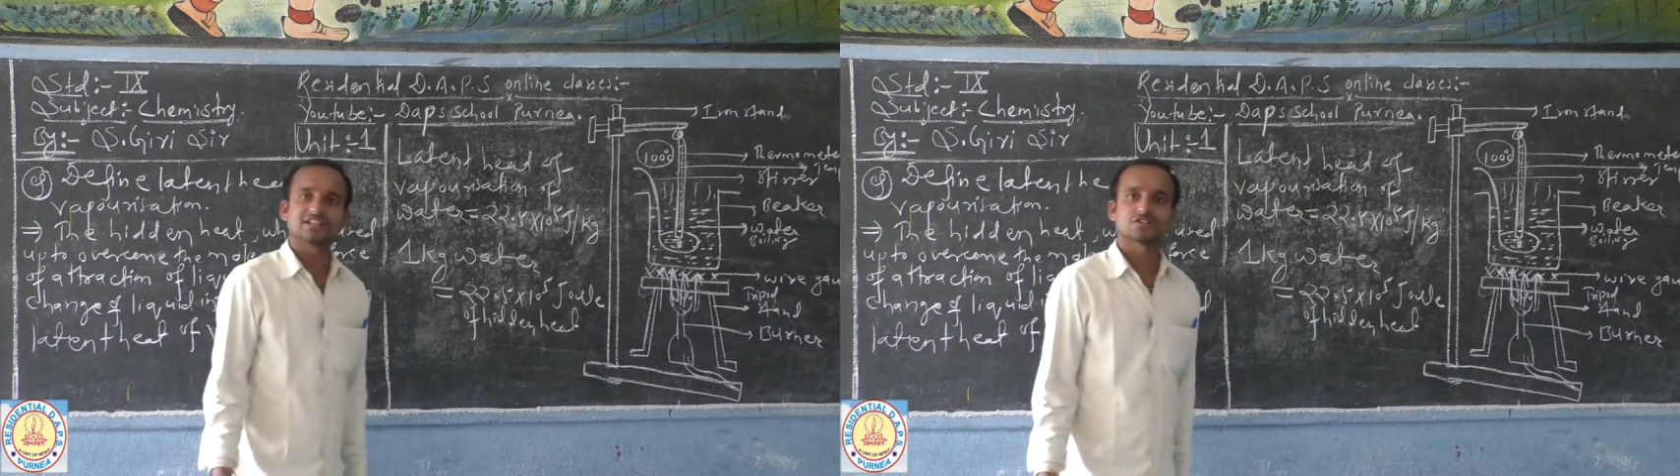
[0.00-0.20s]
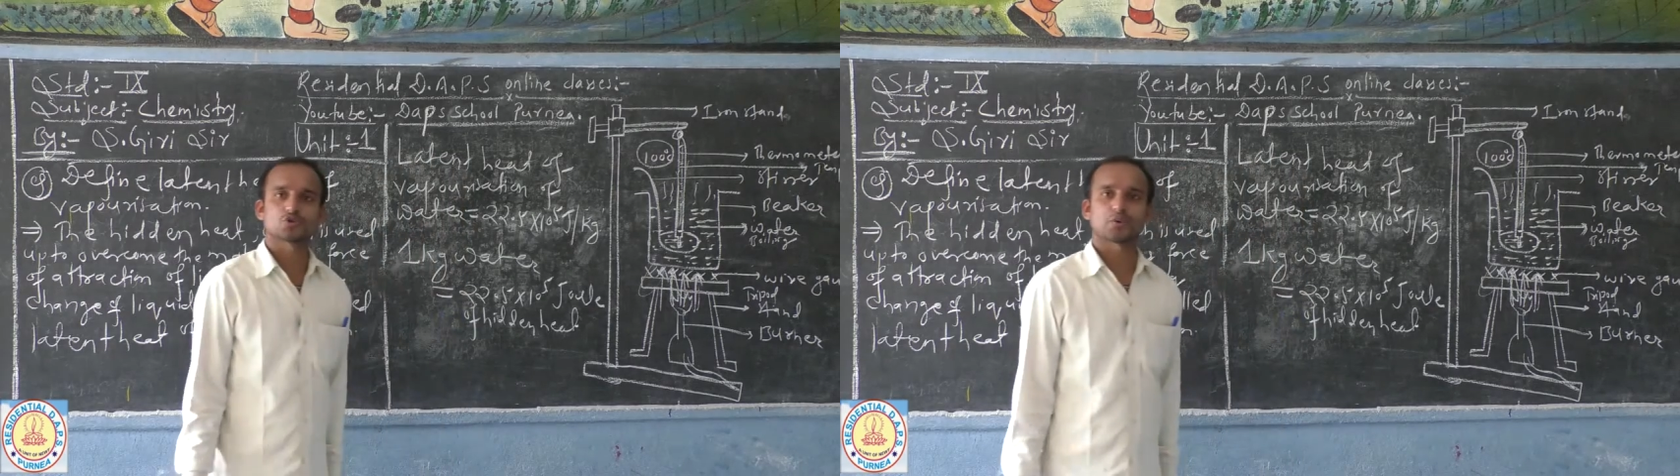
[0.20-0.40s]

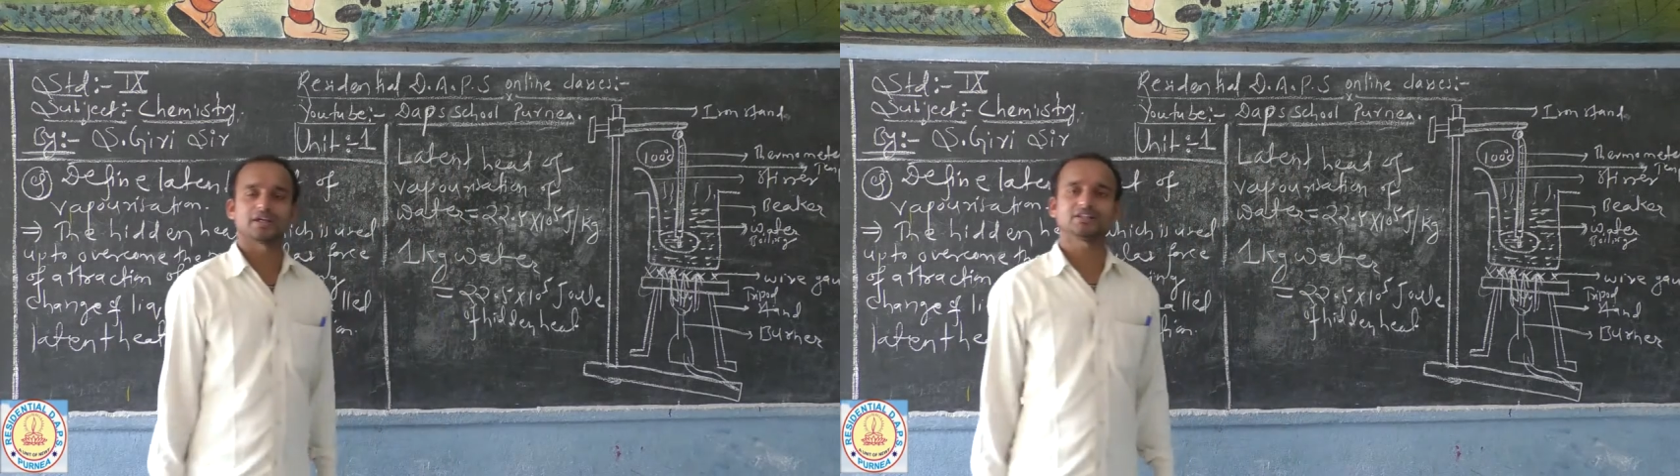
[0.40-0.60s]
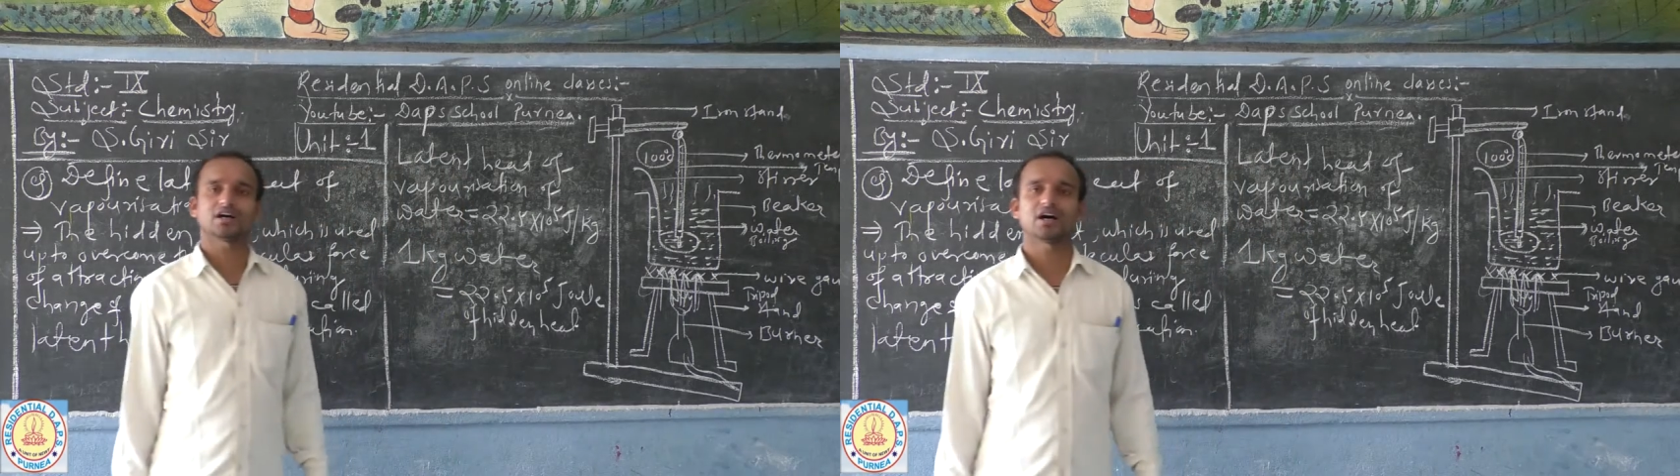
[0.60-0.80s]
is
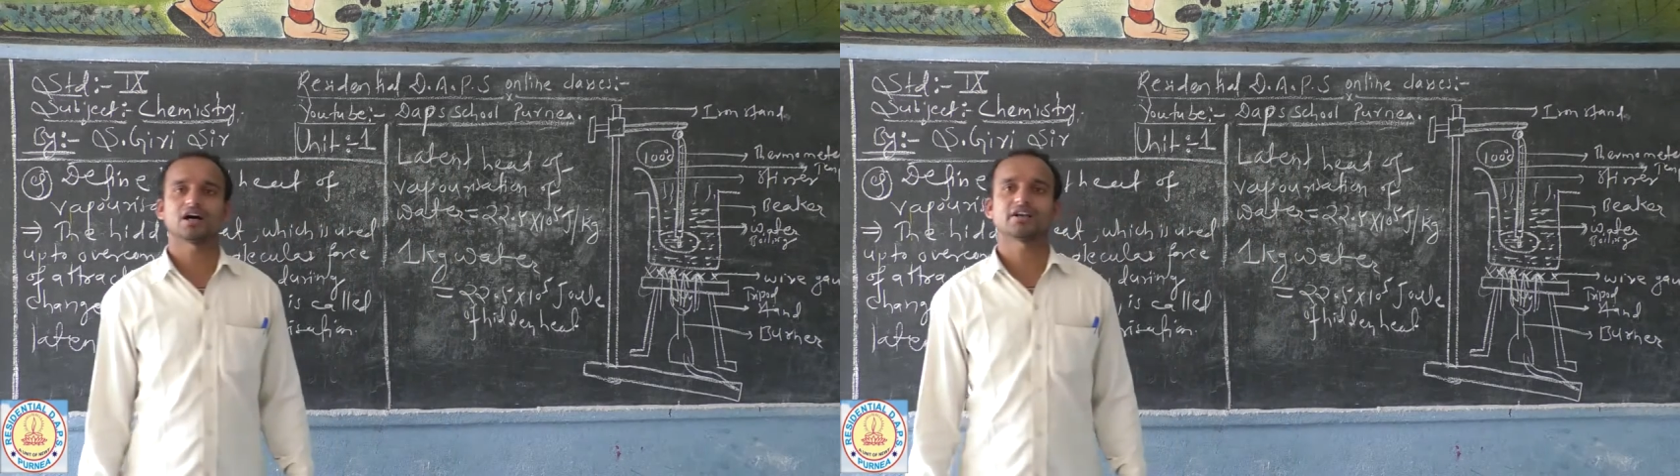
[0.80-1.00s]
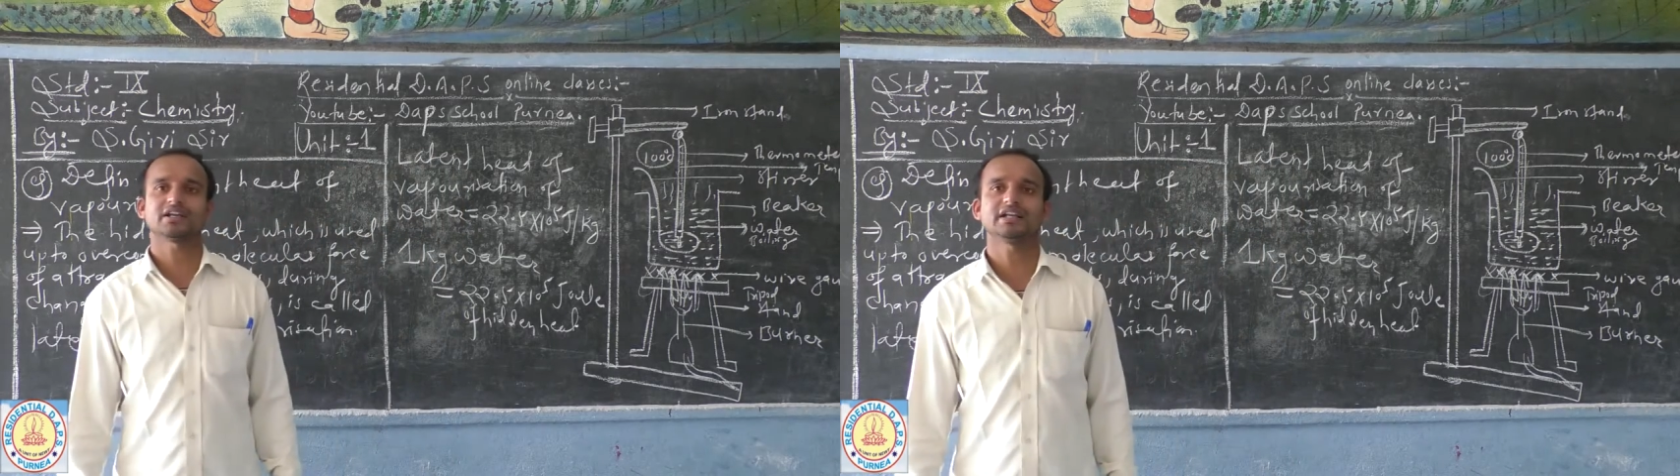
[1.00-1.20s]
showing the
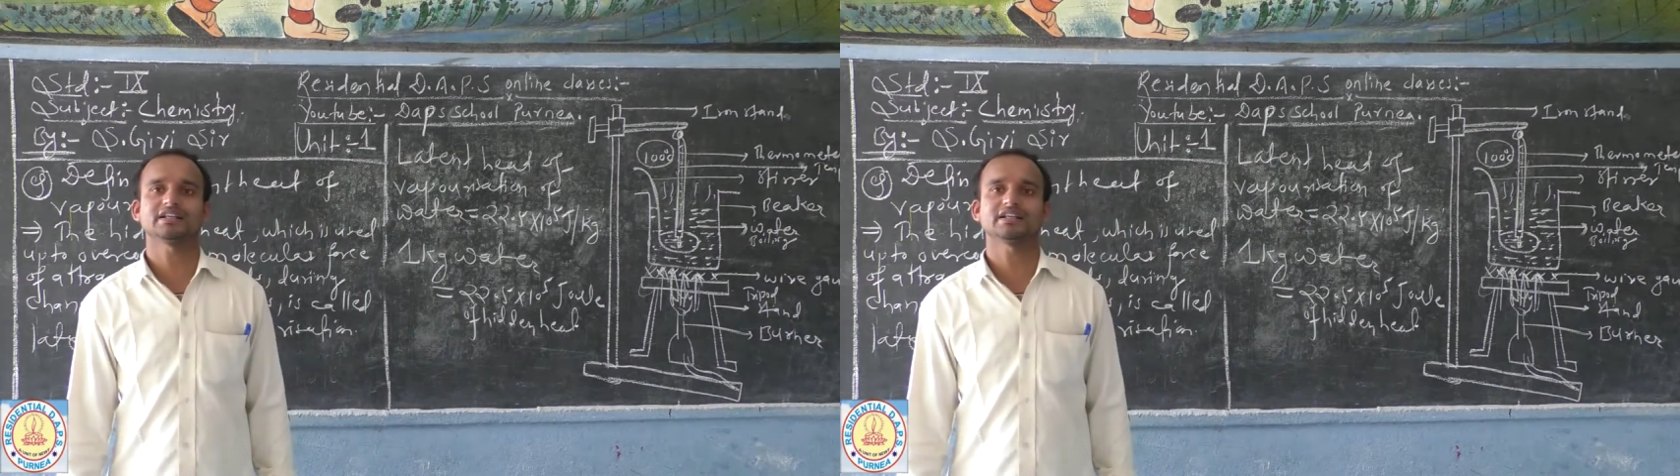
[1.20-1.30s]
100